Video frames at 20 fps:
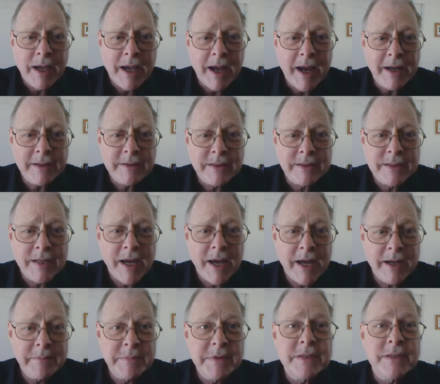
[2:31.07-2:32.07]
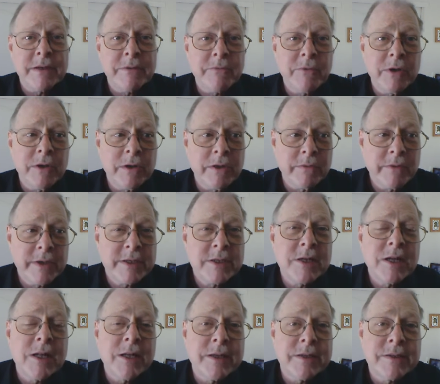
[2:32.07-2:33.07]
at the times that were
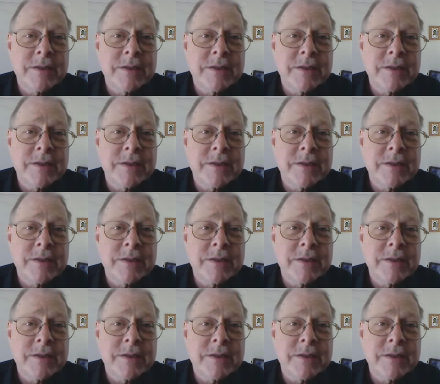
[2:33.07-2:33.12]
originally